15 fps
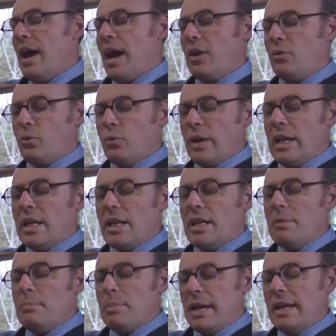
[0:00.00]
and a
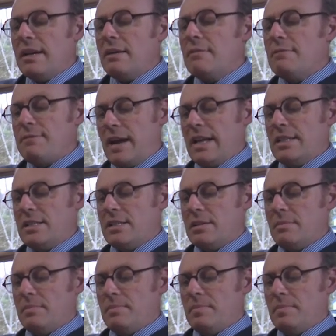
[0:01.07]
wrinkly pink face.